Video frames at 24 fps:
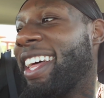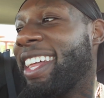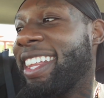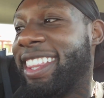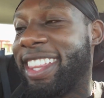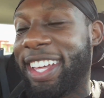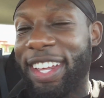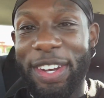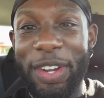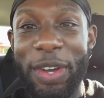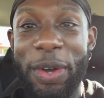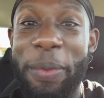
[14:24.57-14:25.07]

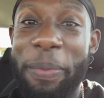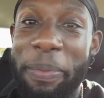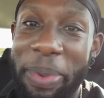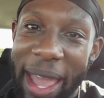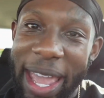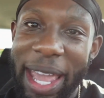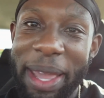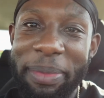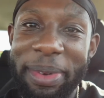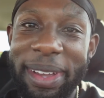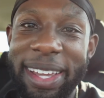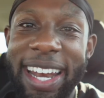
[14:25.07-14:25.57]
the new
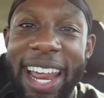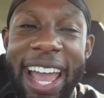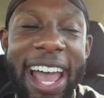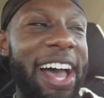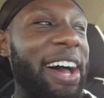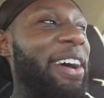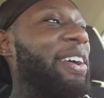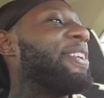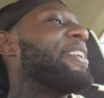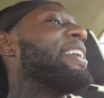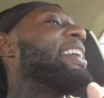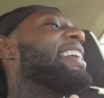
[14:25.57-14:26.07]
baby
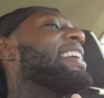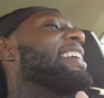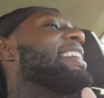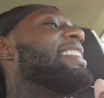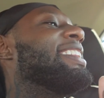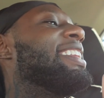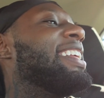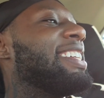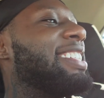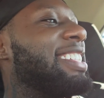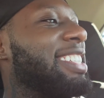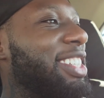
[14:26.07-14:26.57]
now.
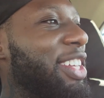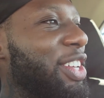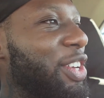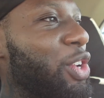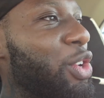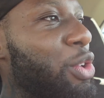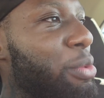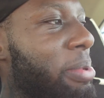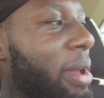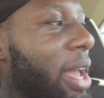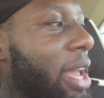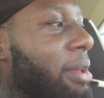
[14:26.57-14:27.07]
This is the
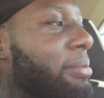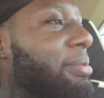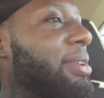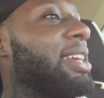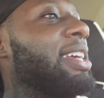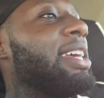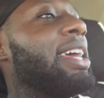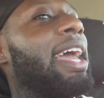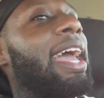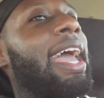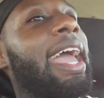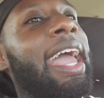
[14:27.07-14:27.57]
new
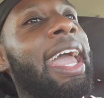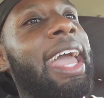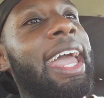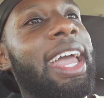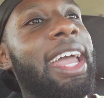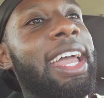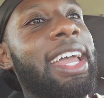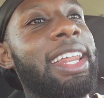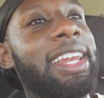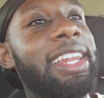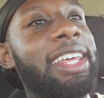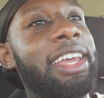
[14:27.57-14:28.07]
baby.
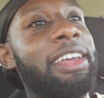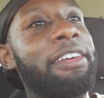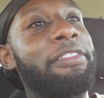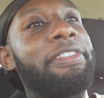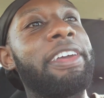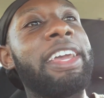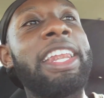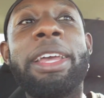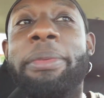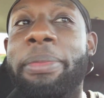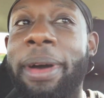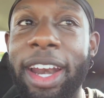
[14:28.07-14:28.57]
And if
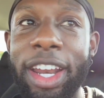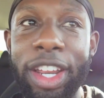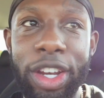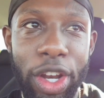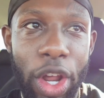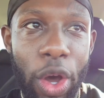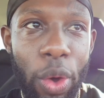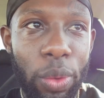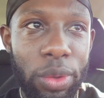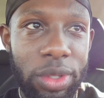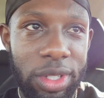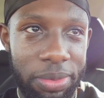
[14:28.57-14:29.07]
anybody
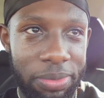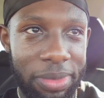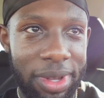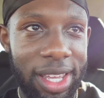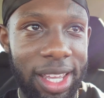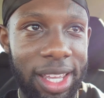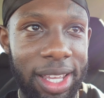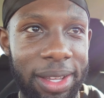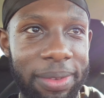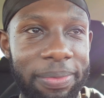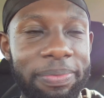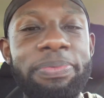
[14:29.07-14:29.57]
knows
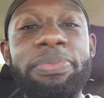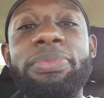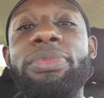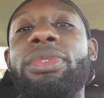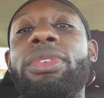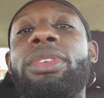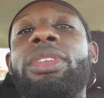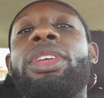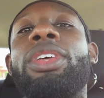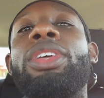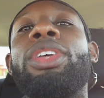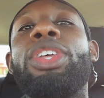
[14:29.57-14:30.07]
me,
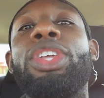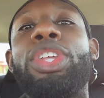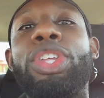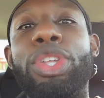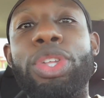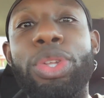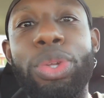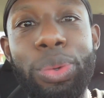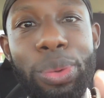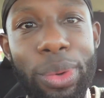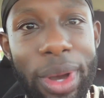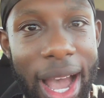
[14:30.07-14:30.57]

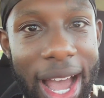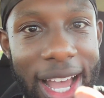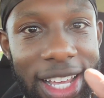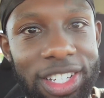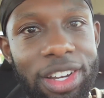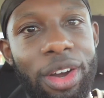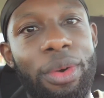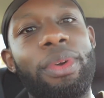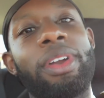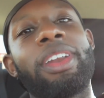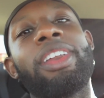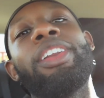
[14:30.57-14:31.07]
you guys
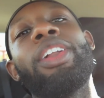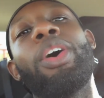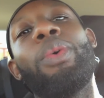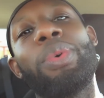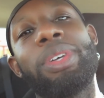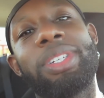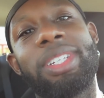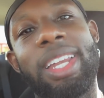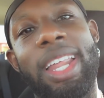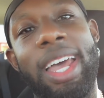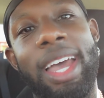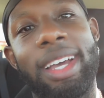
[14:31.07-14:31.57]
already know
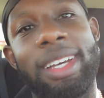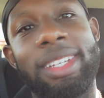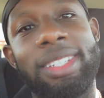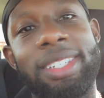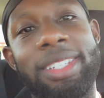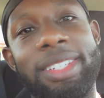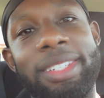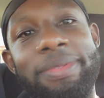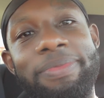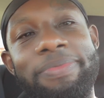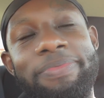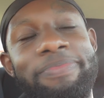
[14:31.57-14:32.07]
what's
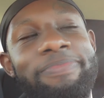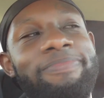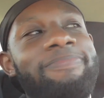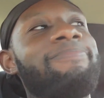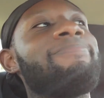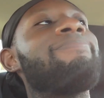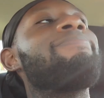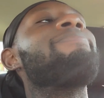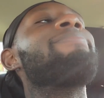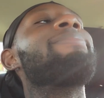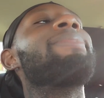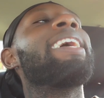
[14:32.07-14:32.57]
next.
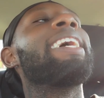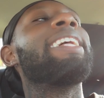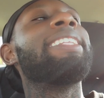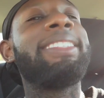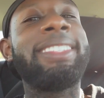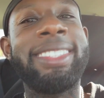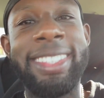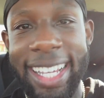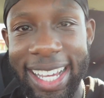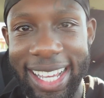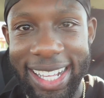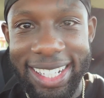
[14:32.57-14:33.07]

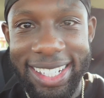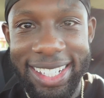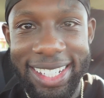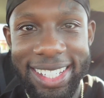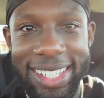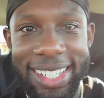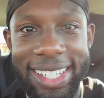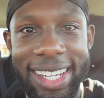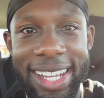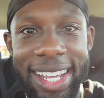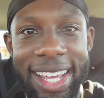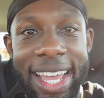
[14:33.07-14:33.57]

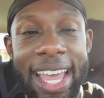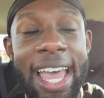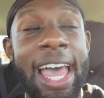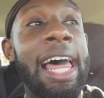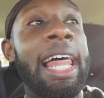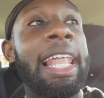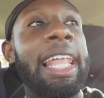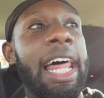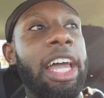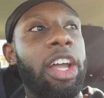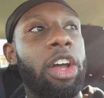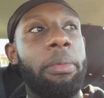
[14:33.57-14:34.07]
Tents.
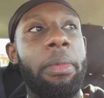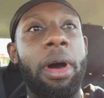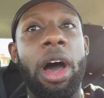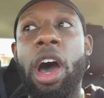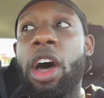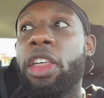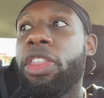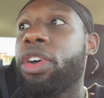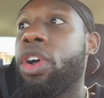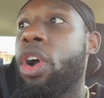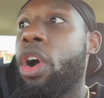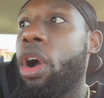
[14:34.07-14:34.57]
Like on my
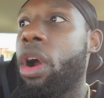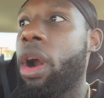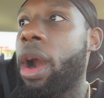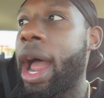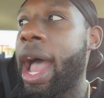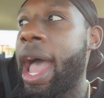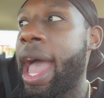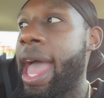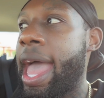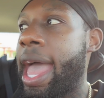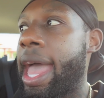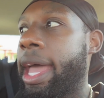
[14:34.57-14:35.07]
other car,
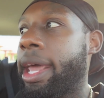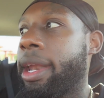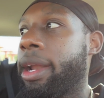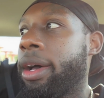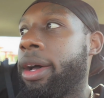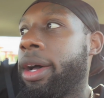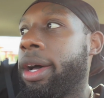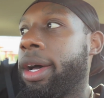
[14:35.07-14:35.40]
I had